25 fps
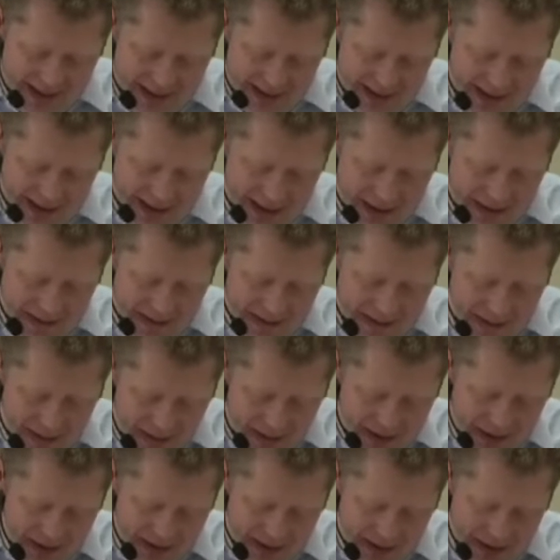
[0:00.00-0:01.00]
and the
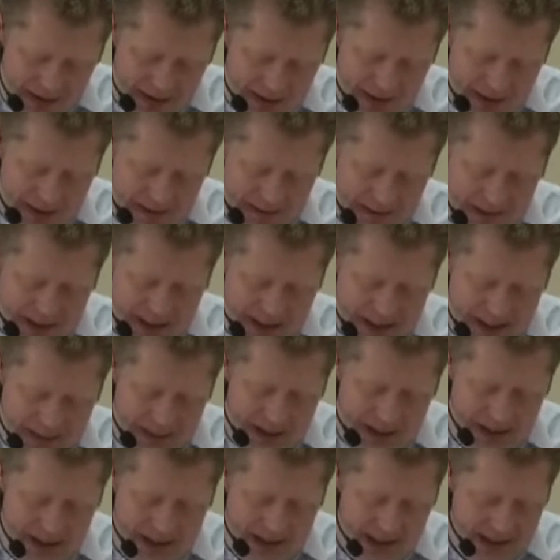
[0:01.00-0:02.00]
foreigners who lived there
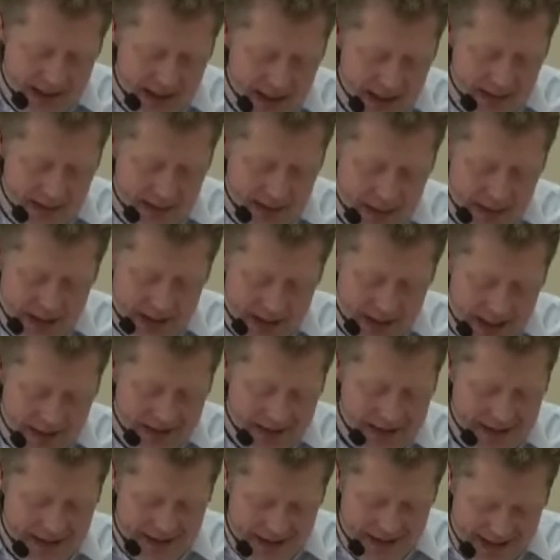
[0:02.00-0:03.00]
spent their time doing
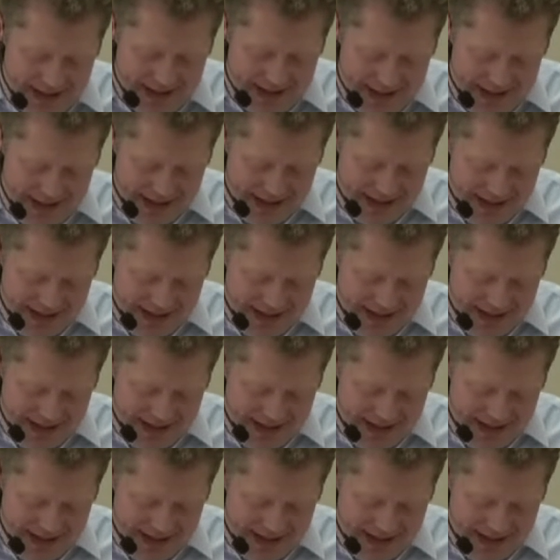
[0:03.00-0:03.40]
nothing